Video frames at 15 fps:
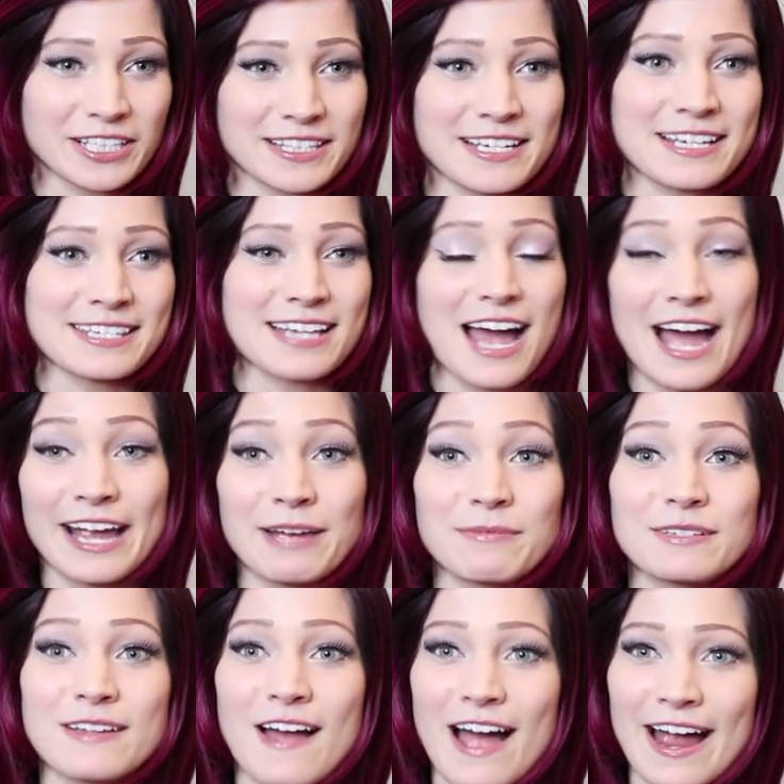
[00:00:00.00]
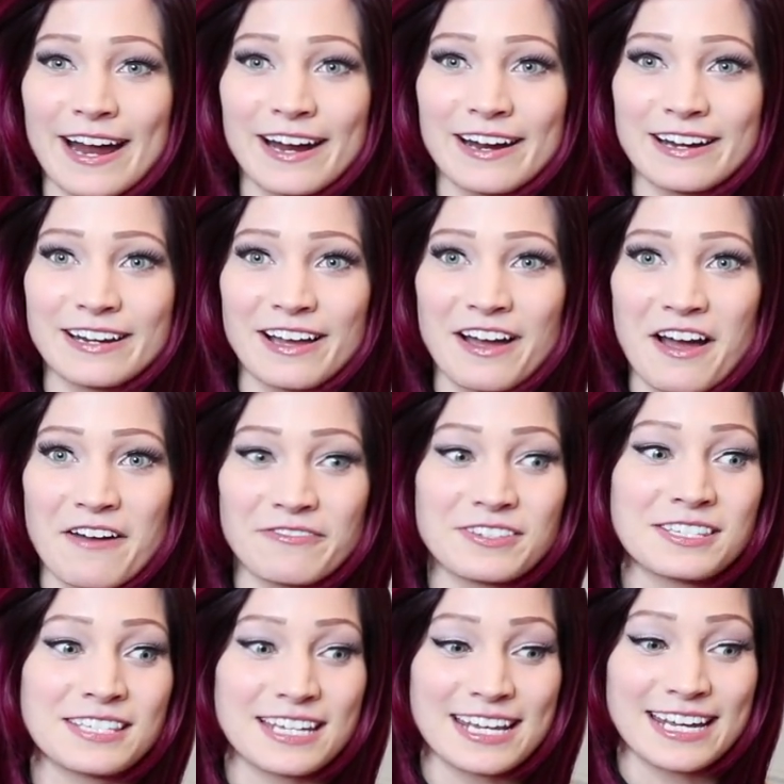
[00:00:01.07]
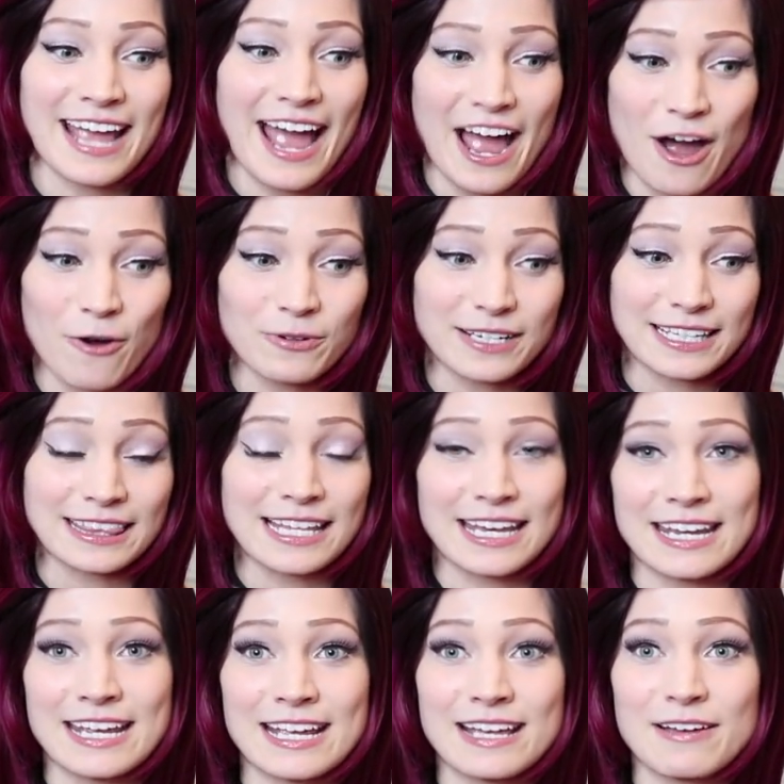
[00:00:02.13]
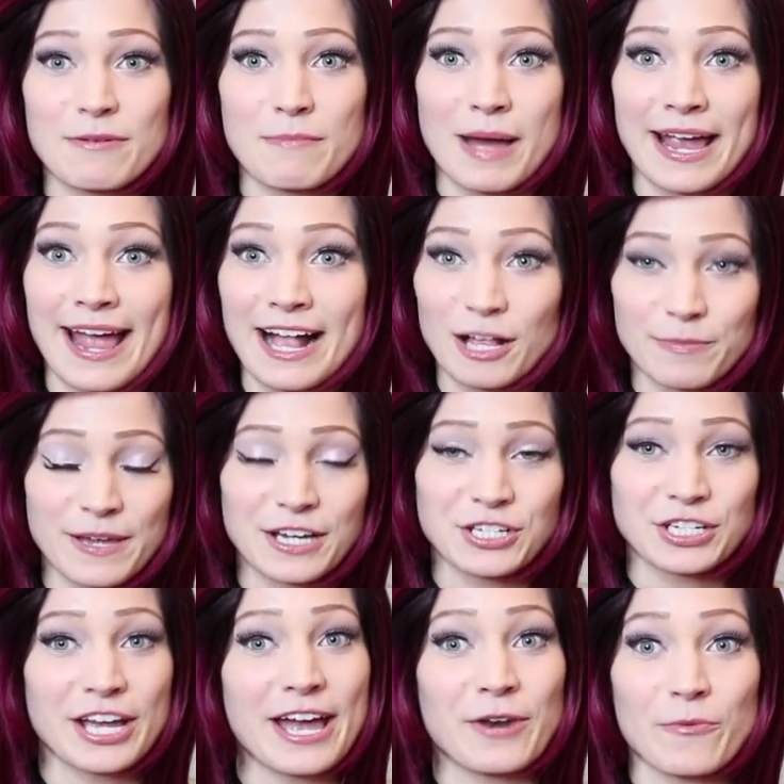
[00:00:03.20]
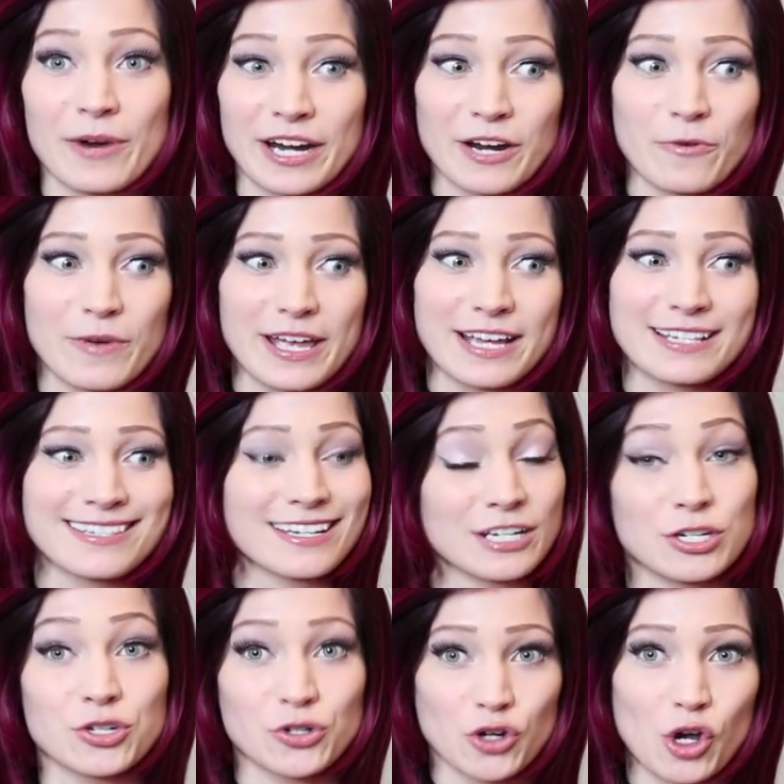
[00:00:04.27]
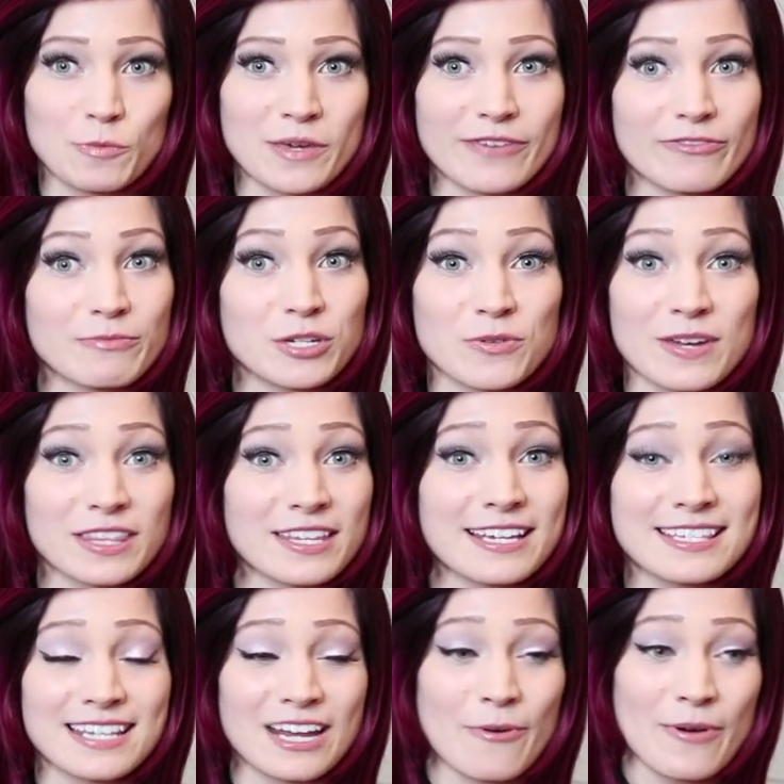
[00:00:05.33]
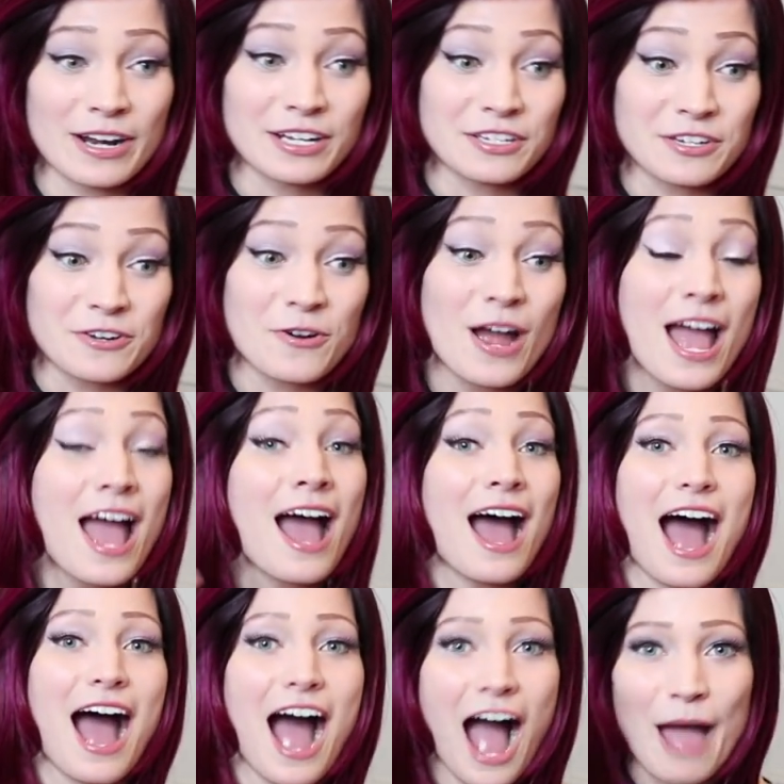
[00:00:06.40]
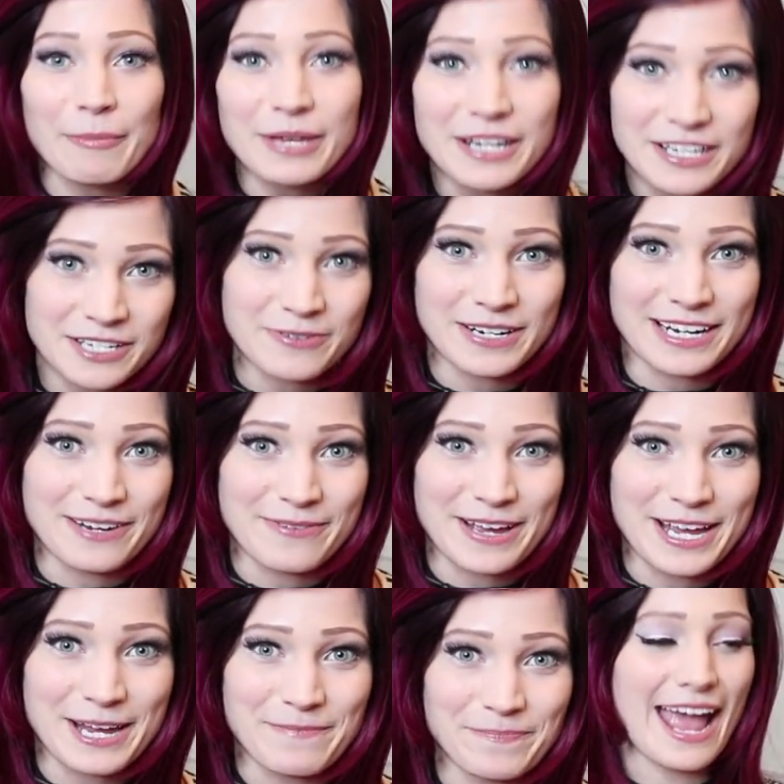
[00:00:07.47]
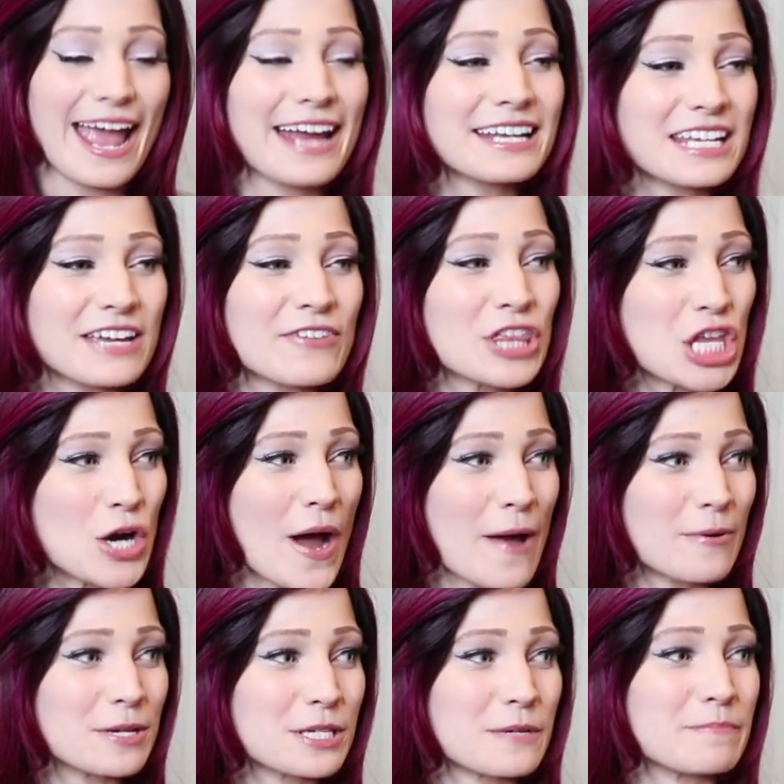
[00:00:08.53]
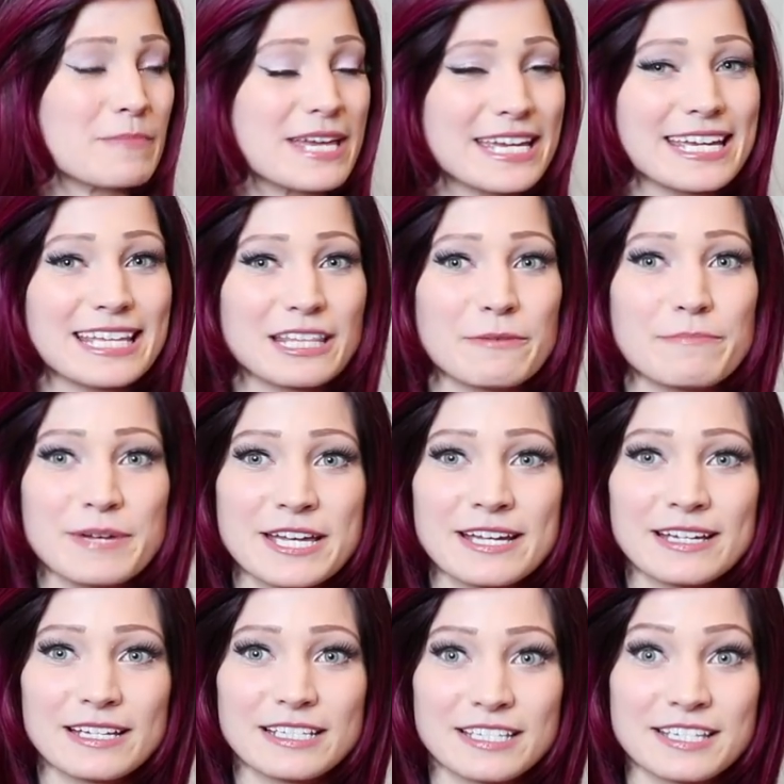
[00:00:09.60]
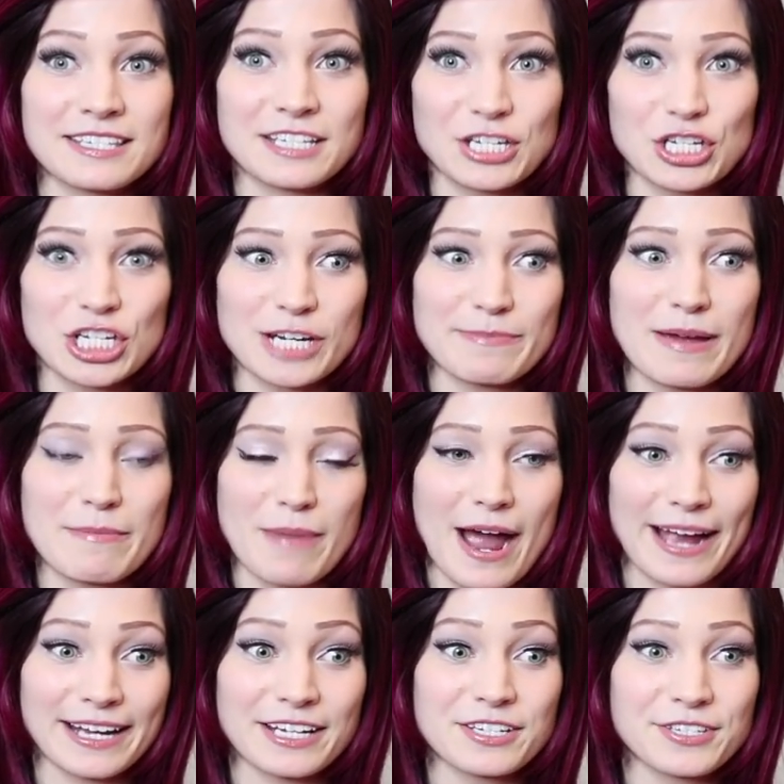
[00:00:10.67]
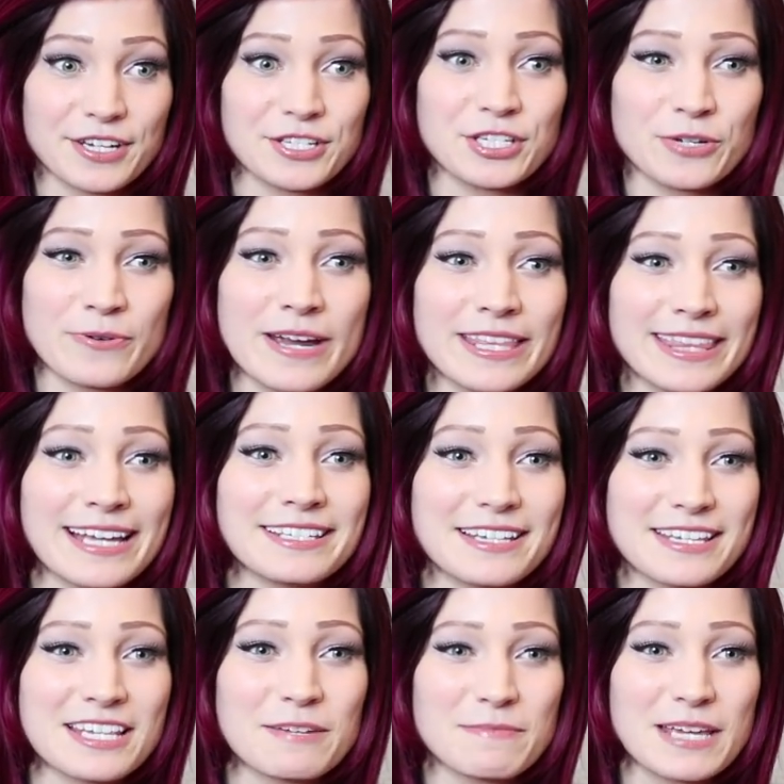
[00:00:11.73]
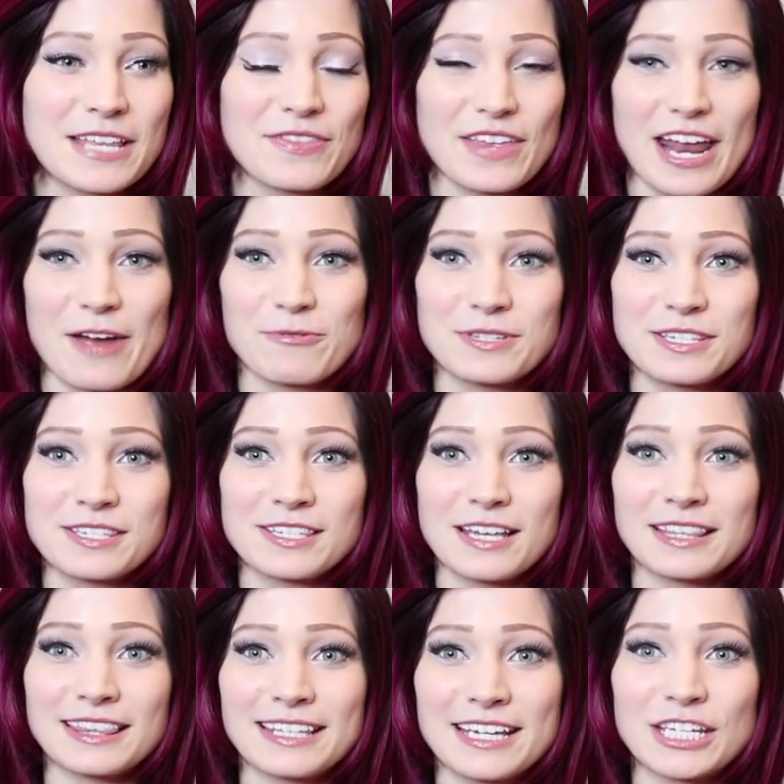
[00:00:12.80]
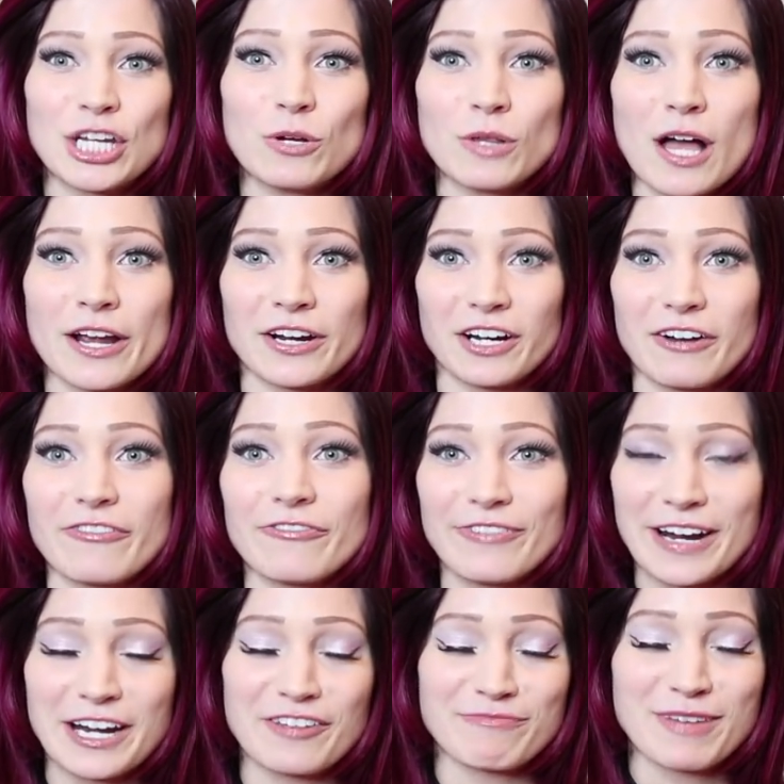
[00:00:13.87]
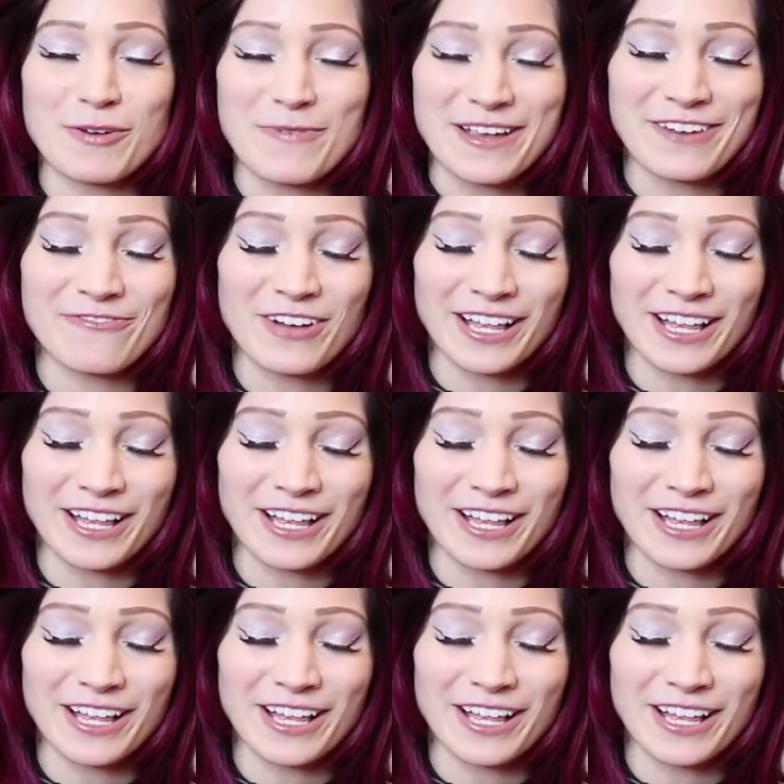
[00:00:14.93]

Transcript: This I am tired of sitting out and letting my alopecia and wearing wigs control me from doing things that I want to do. I'm gonna do it anyway. And even though I was making the big decision in my mind to do it, that doesn't mean that I was suddenly no longer afraid of my wig